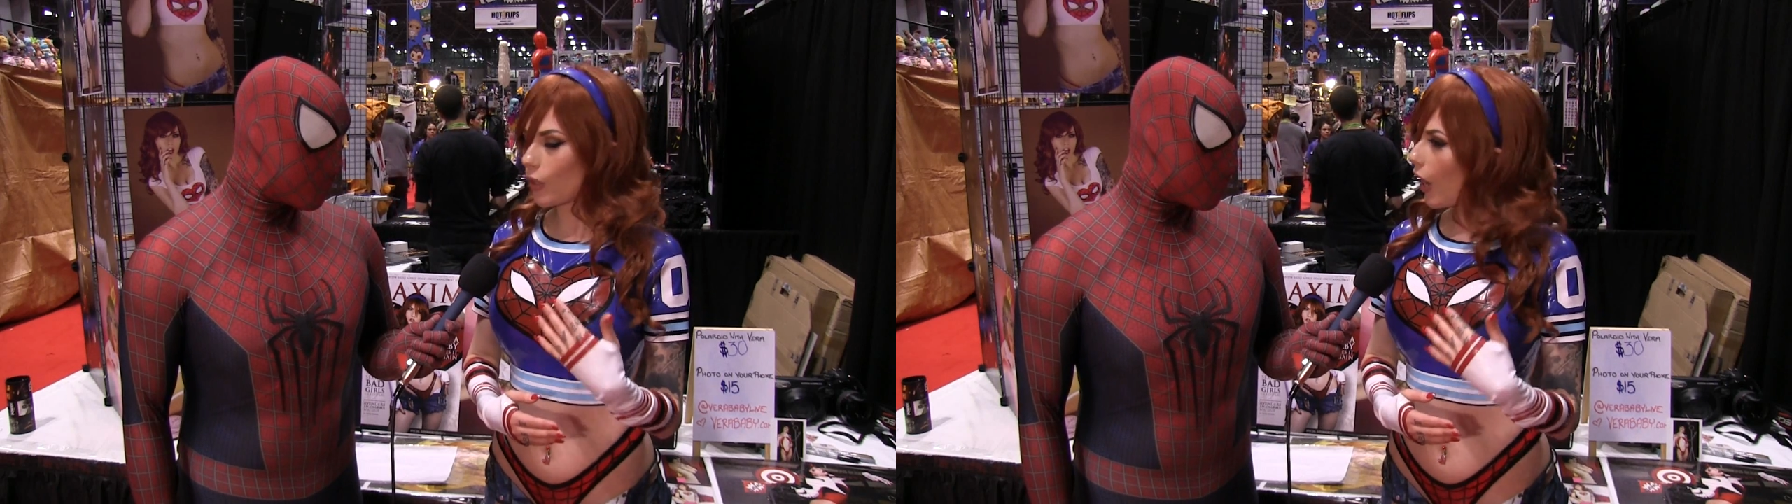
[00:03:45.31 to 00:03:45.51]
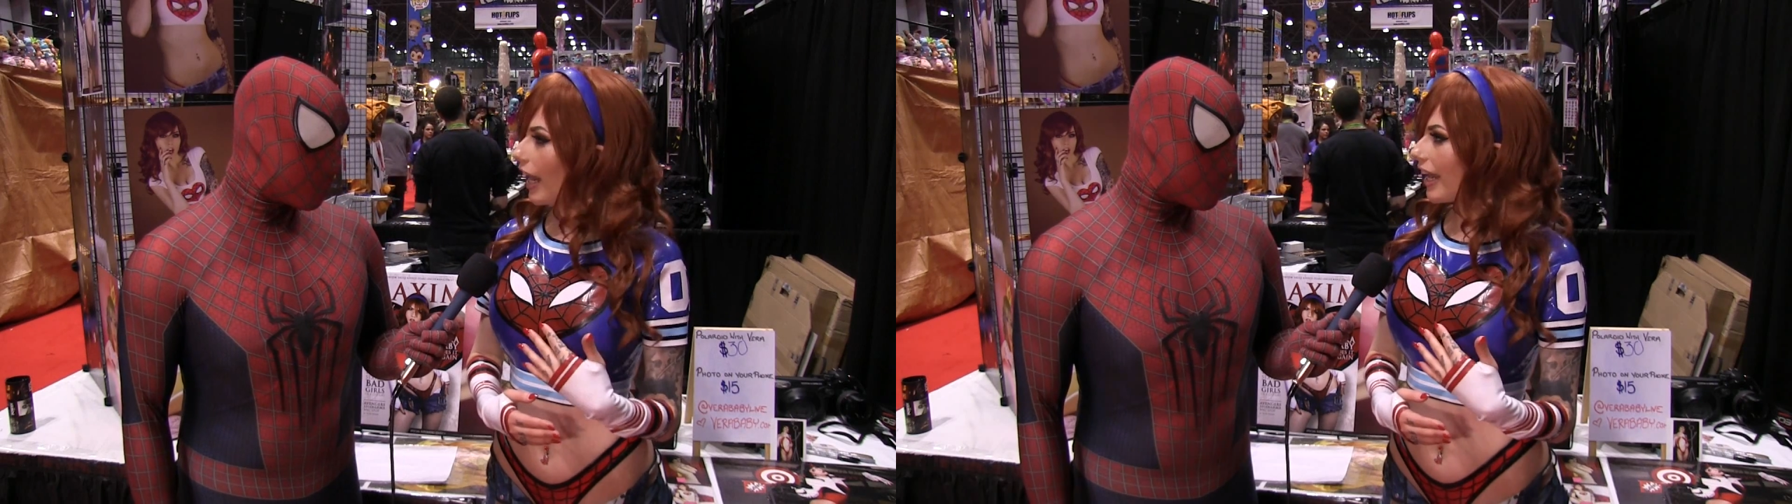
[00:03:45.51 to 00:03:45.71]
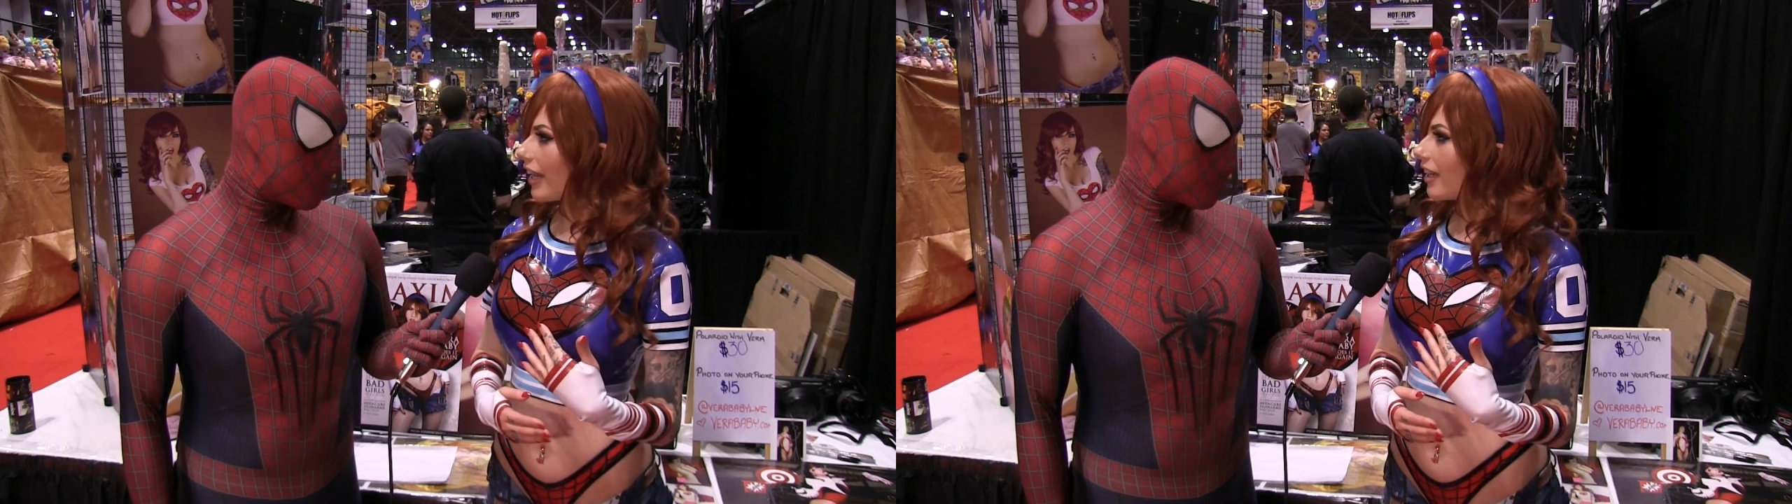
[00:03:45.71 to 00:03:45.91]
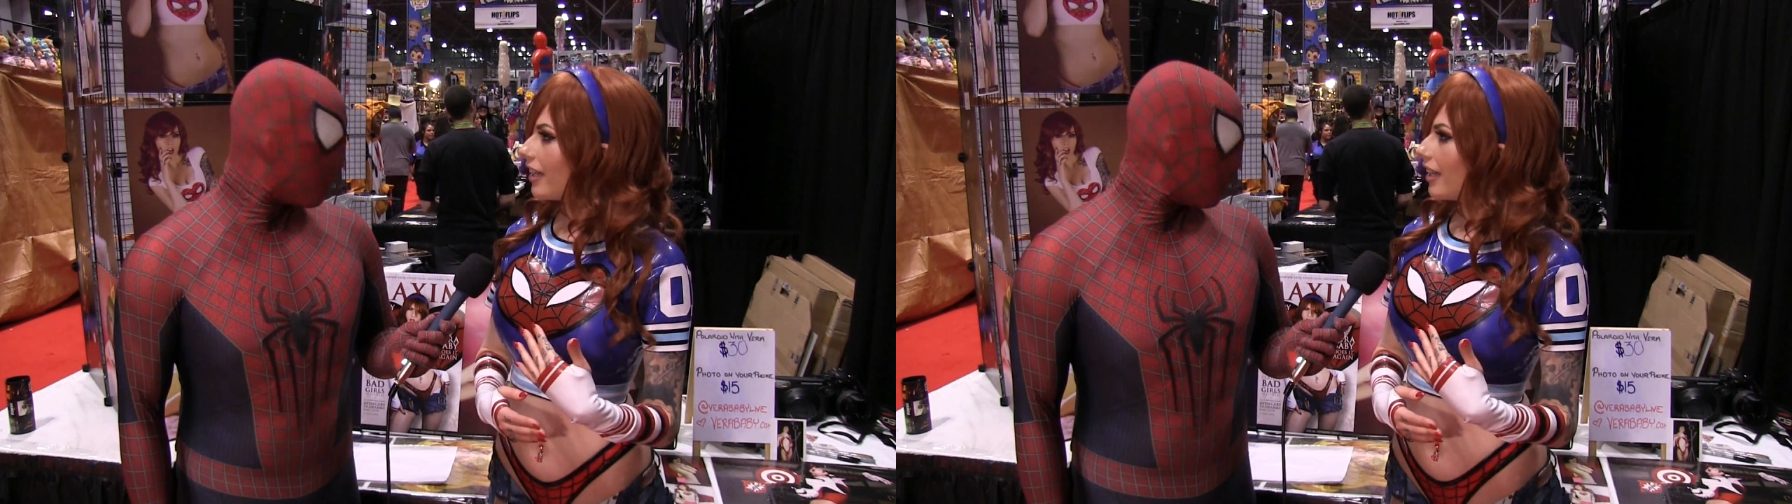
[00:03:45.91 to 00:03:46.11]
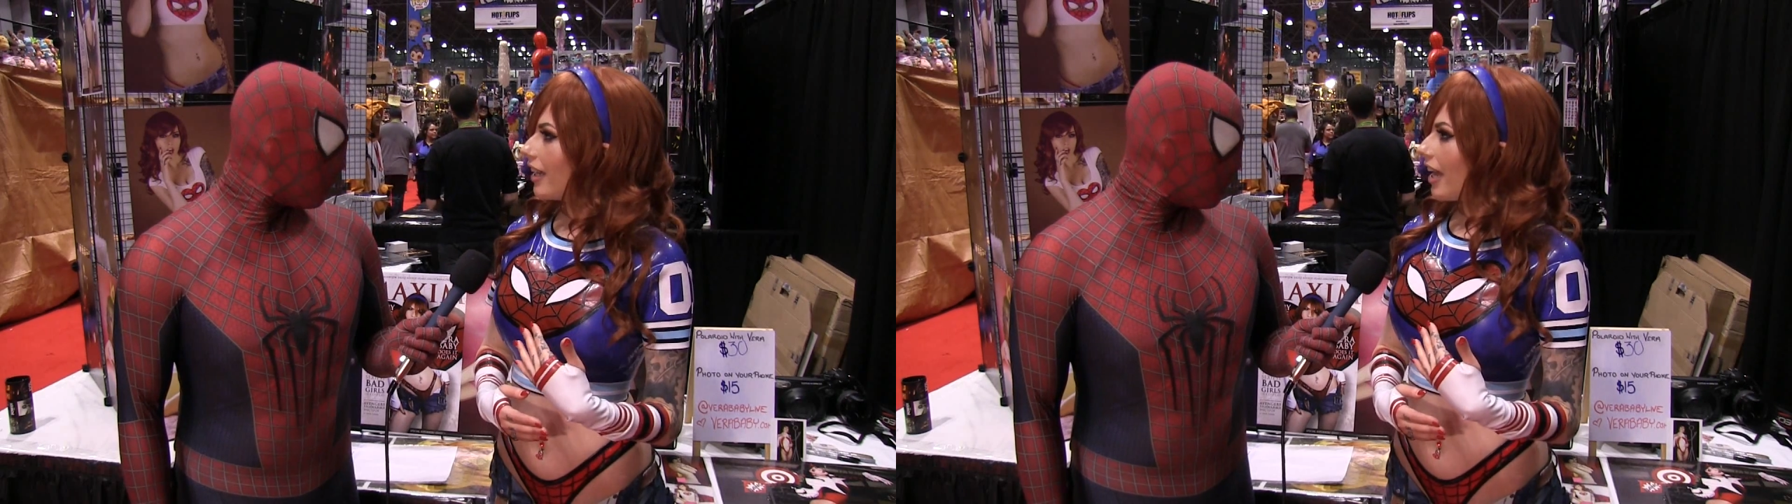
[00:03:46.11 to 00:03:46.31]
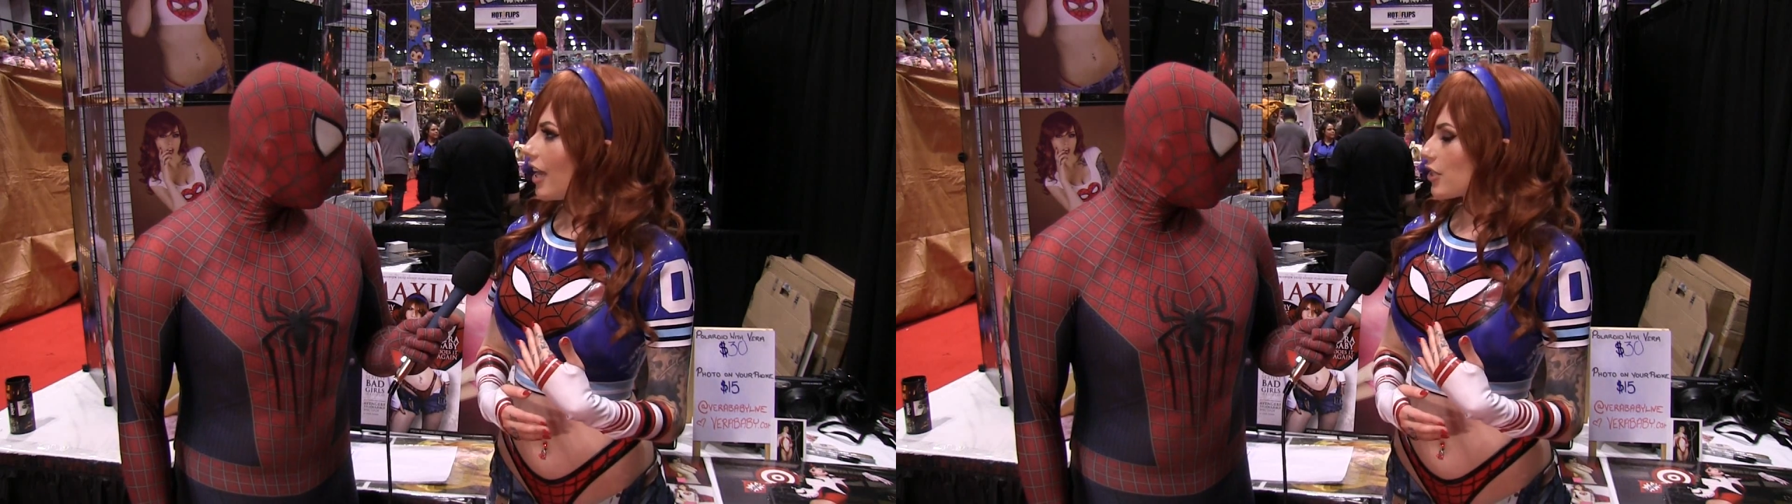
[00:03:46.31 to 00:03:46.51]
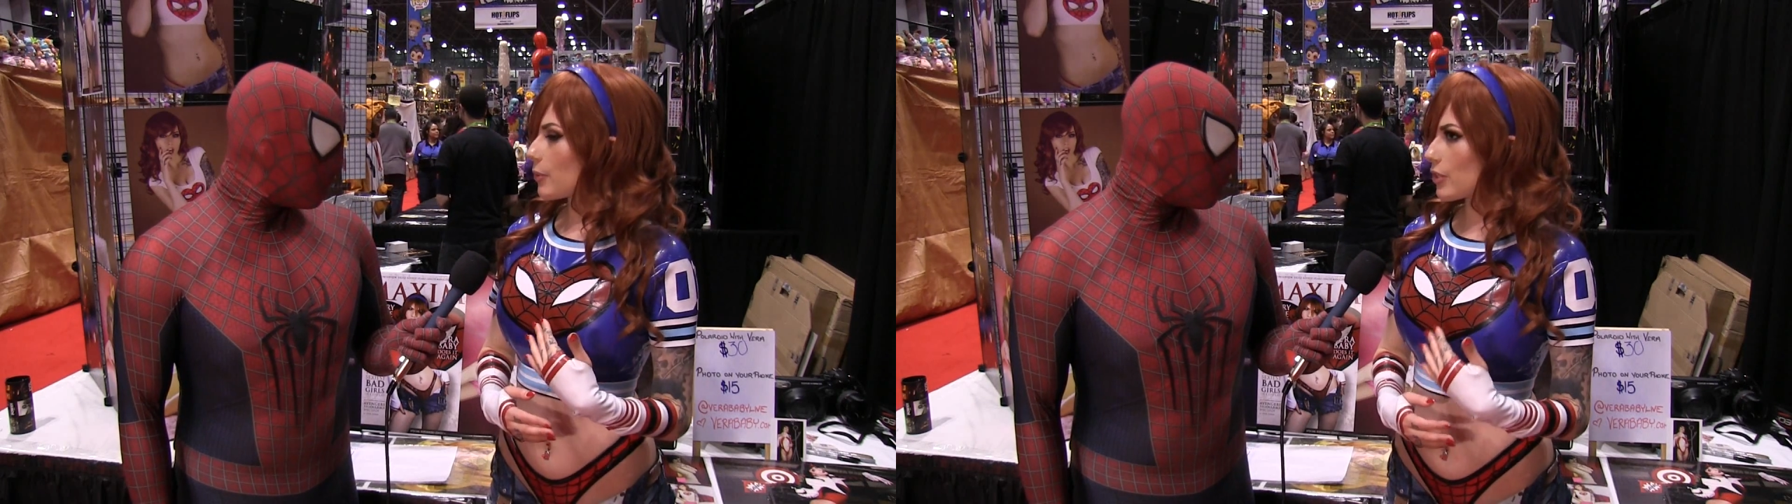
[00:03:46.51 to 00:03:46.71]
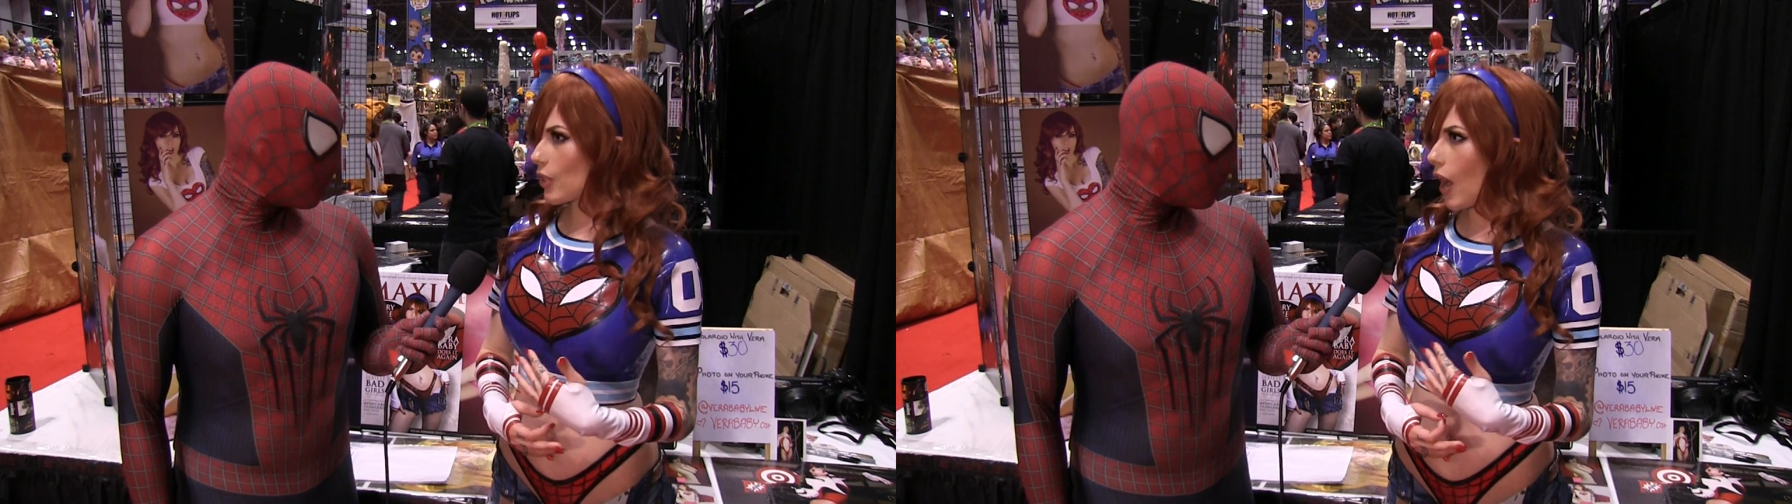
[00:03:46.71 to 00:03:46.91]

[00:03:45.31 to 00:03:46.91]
crying and she was